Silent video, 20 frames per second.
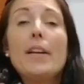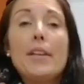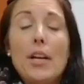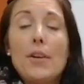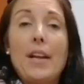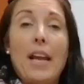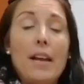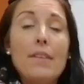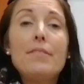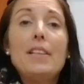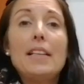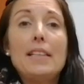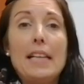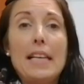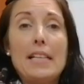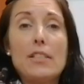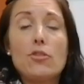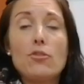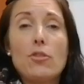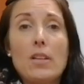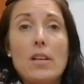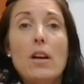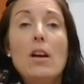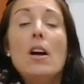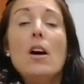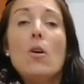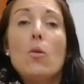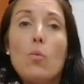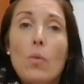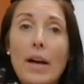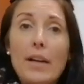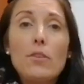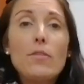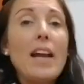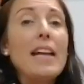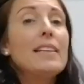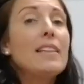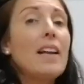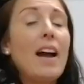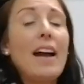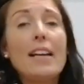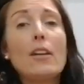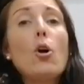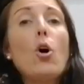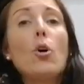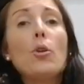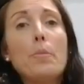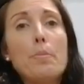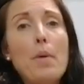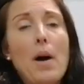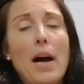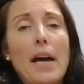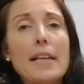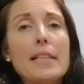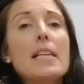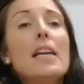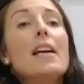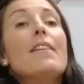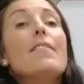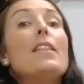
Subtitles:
I don't have that extra R1. I can't buy it.